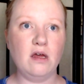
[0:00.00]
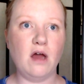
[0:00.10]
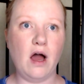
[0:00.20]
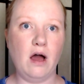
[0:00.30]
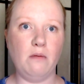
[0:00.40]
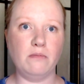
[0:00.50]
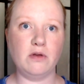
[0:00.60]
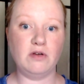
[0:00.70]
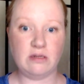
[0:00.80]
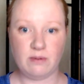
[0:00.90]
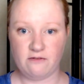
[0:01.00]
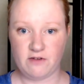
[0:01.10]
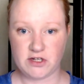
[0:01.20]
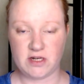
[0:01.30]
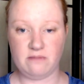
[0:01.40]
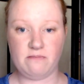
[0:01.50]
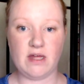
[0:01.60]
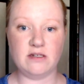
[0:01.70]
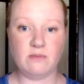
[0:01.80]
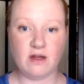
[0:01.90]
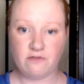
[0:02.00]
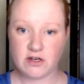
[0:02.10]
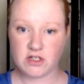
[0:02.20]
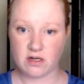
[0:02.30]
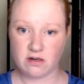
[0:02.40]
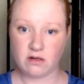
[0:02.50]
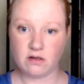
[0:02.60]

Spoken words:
you need to be efficient. And to be efficient,